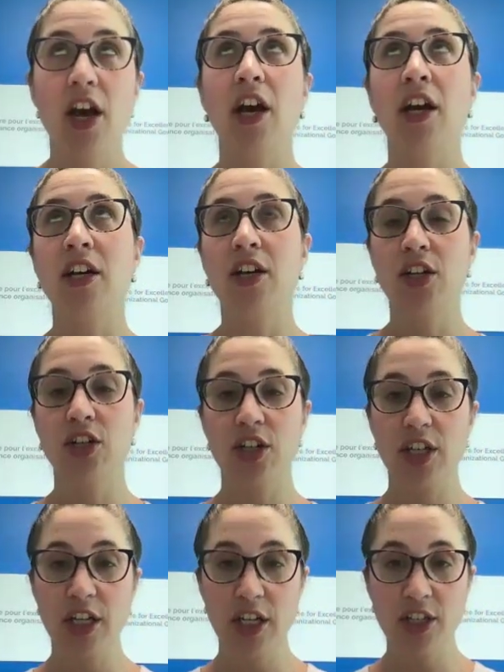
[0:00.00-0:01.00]
A
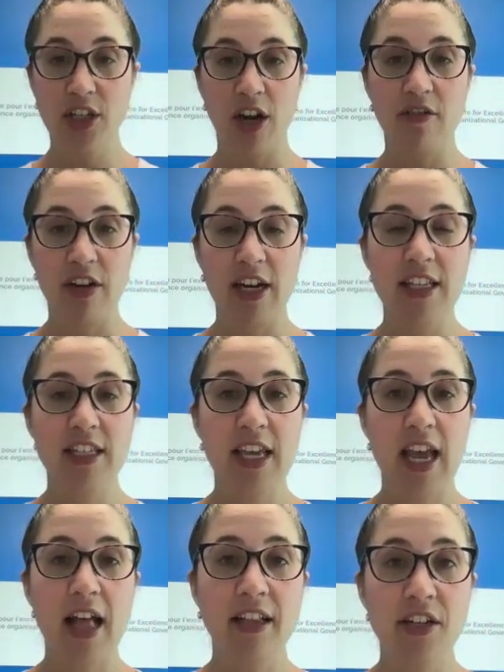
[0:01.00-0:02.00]
good governance
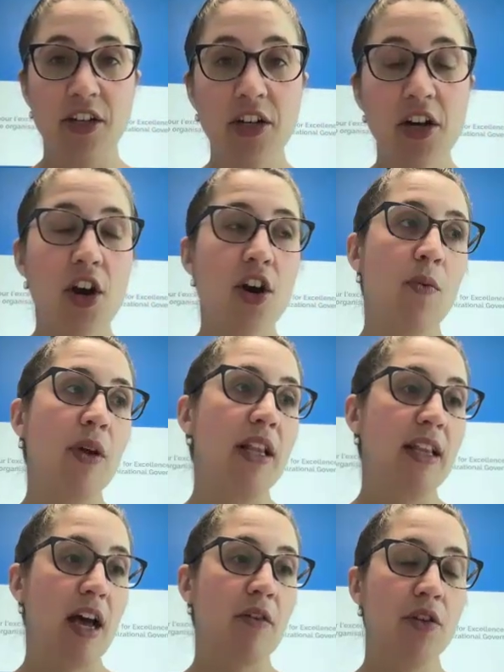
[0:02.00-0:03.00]
calendar will
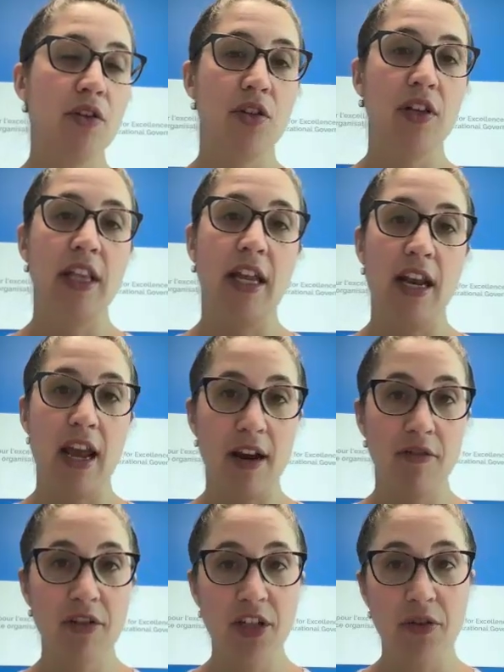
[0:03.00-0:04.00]
allow you to let
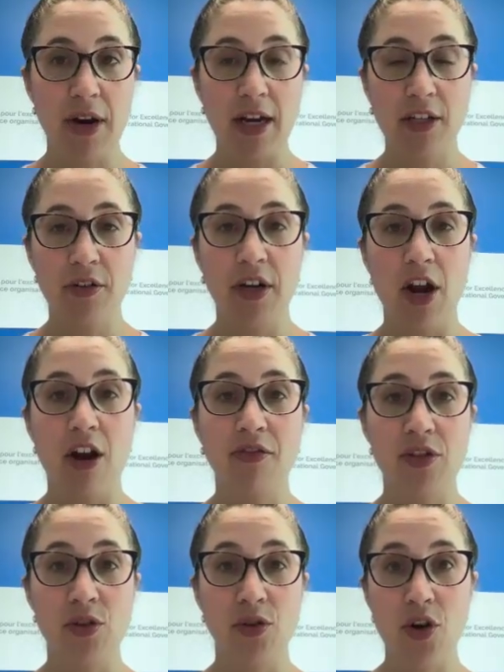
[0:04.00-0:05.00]
every director and
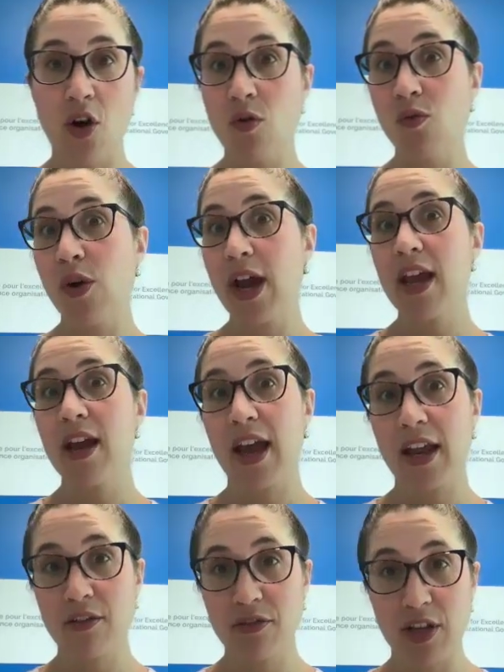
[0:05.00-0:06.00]
officer know way
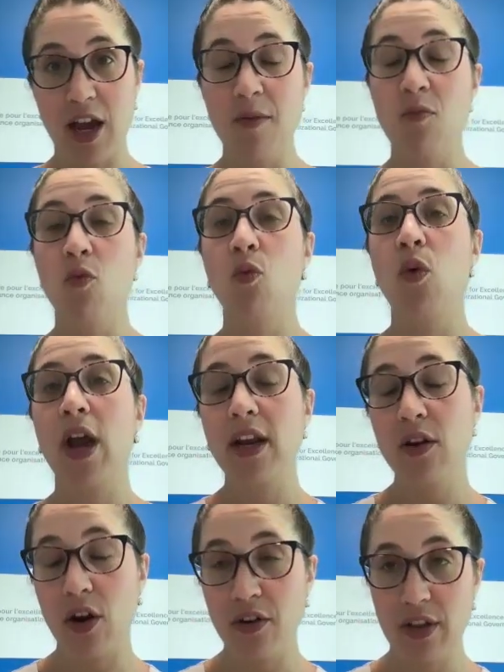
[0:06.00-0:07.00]
ahead of time when
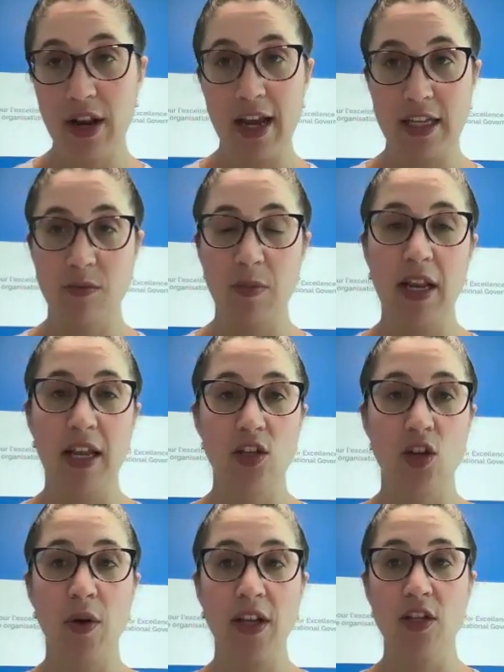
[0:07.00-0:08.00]
are the next meetings
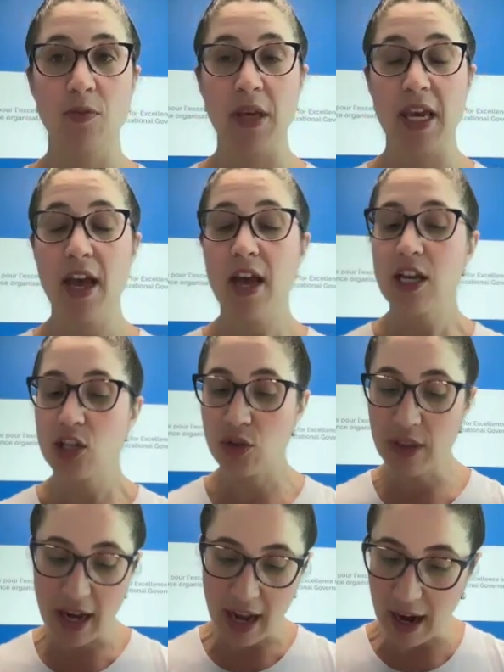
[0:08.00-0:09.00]
going to be, so
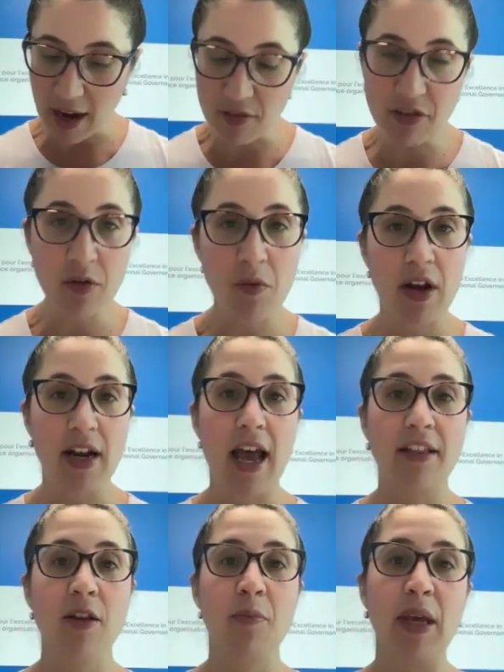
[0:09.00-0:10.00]
that everyone
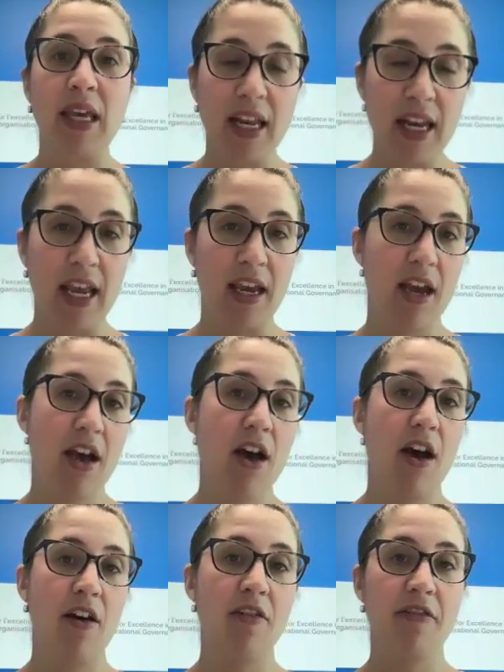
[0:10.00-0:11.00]
at the beginning
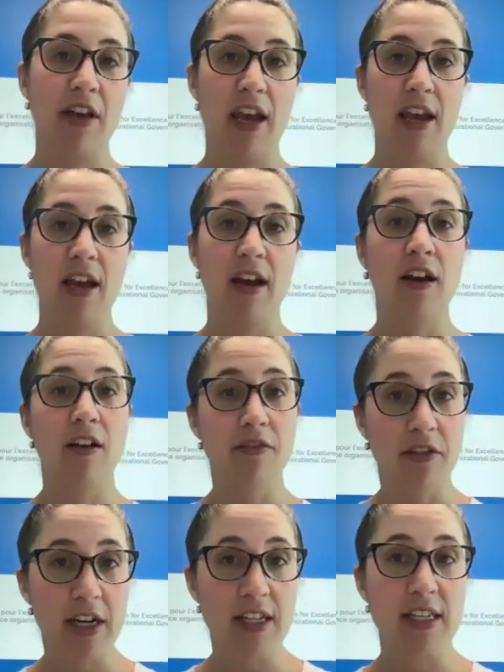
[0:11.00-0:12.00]
of a
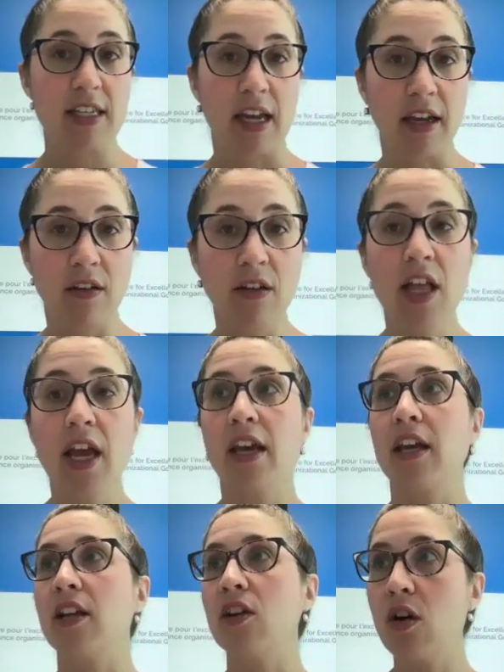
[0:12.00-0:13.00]
governance cycle
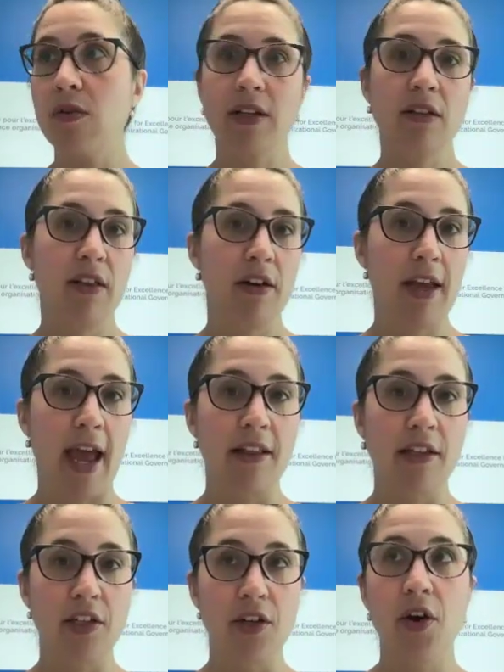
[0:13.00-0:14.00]
can go into their
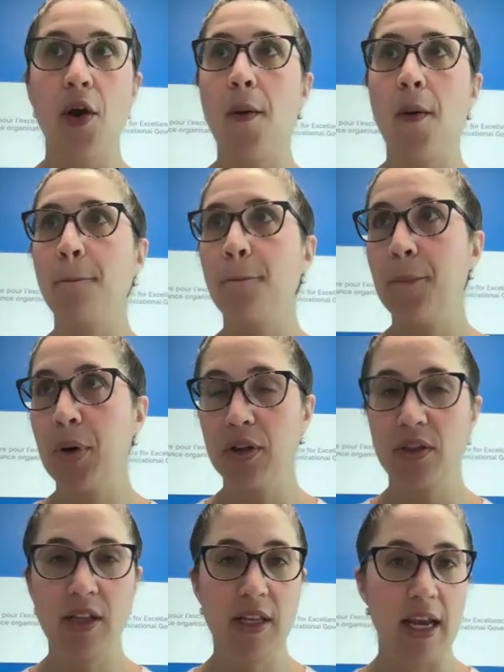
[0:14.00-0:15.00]
calendar, put
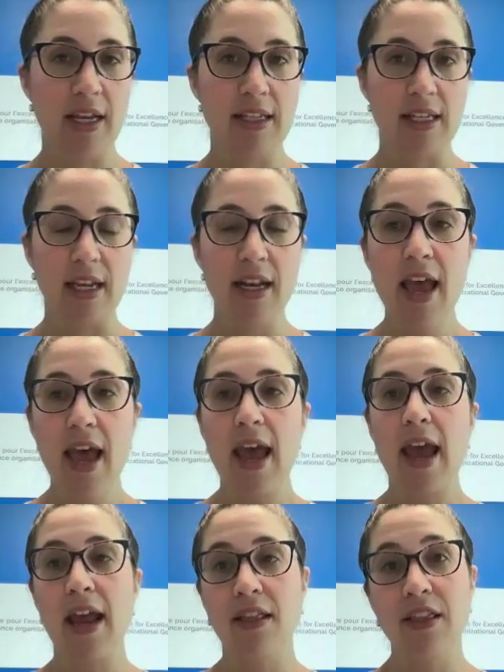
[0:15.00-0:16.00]
the dates in,
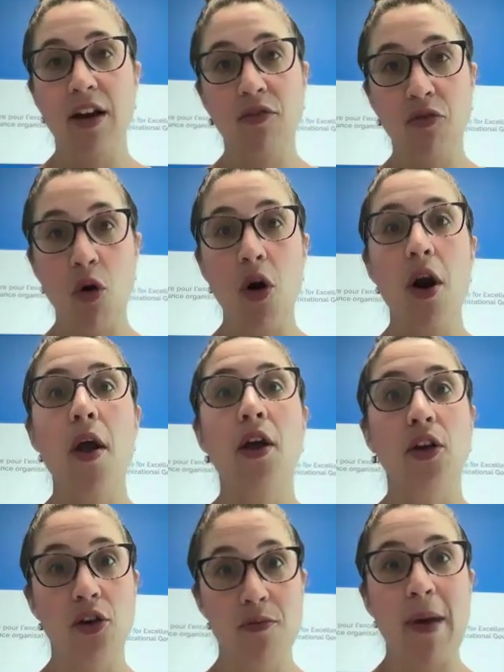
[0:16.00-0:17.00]
and therefore
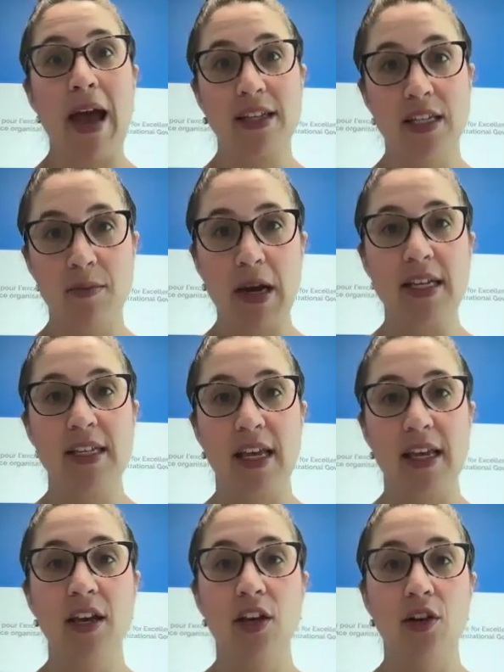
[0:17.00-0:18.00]
you're
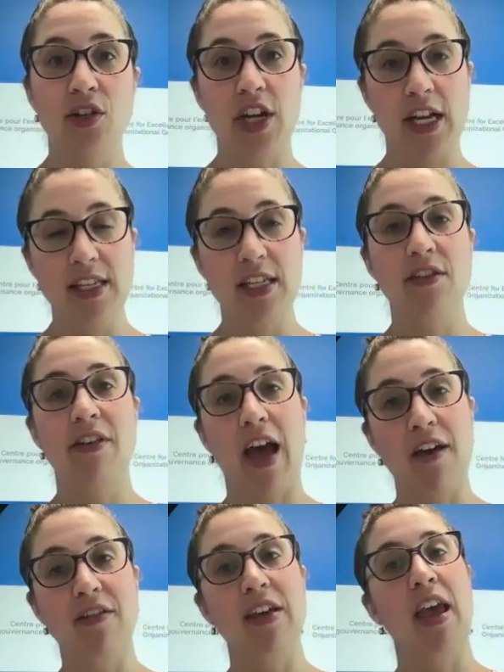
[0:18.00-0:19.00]
maximizing your chances of
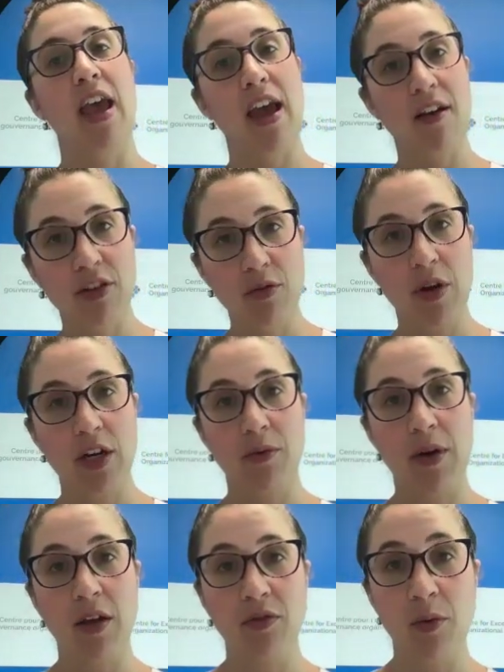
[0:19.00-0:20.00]
having everyone
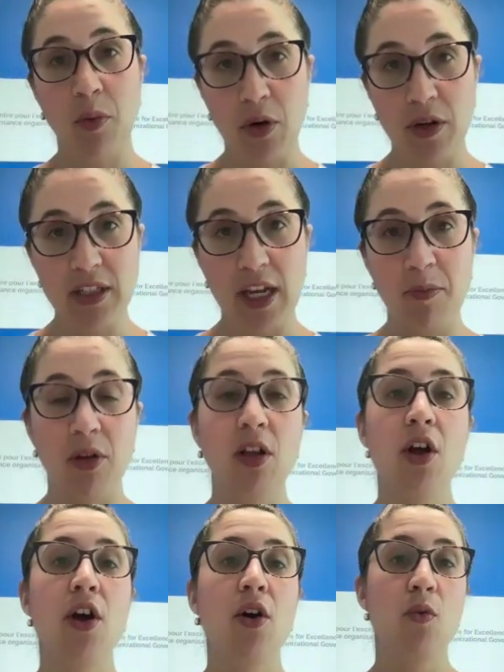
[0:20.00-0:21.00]
around the board table
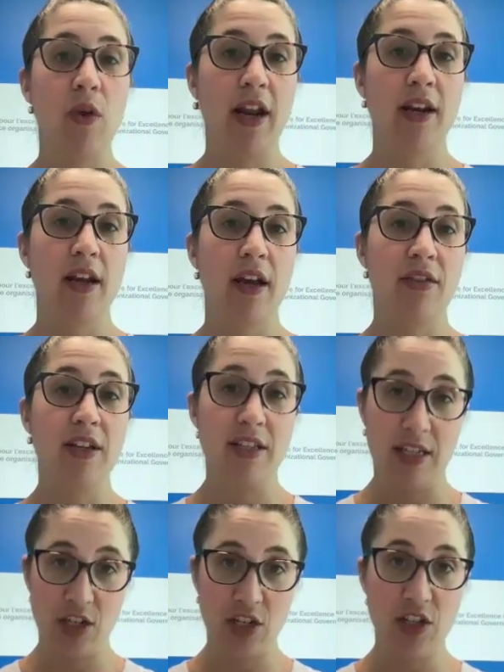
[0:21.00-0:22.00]
when
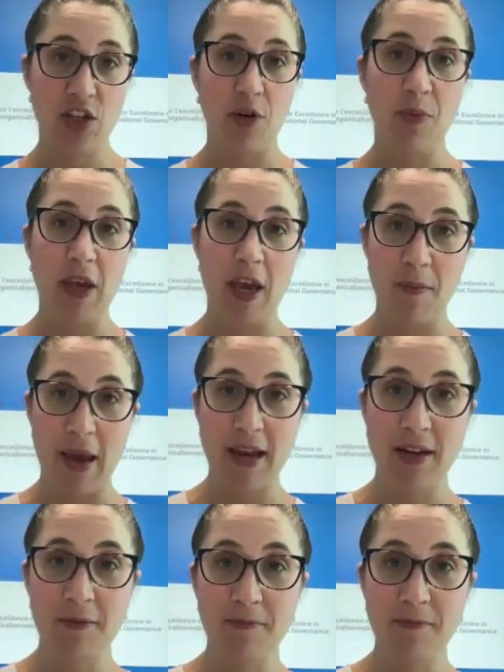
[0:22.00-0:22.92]
decisions are being made.